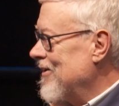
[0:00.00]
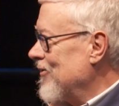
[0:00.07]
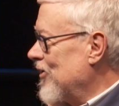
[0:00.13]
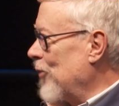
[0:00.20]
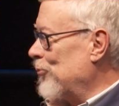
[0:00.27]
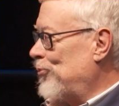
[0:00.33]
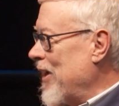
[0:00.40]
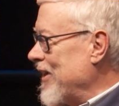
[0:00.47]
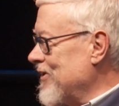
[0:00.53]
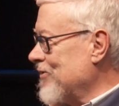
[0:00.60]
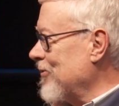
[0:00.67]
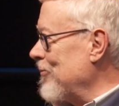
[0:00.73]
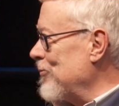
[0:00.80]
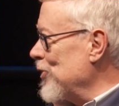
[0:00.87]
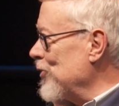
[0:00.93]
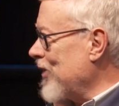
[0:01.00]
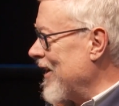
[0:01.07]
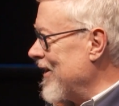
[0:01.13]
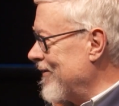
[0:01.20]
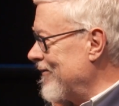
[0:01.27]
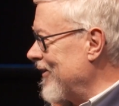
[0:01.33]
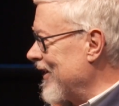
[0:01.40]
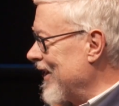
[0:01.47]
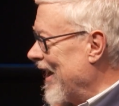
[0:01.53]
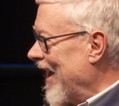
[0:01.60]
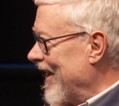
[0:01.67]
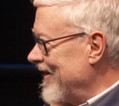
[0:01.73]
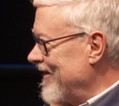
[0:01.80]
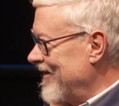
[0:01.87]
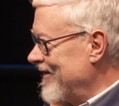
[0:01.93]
The best rebuke I ever got.